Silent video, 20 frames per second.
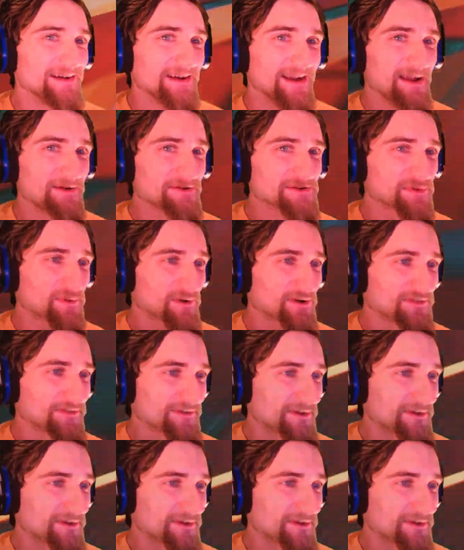It was worth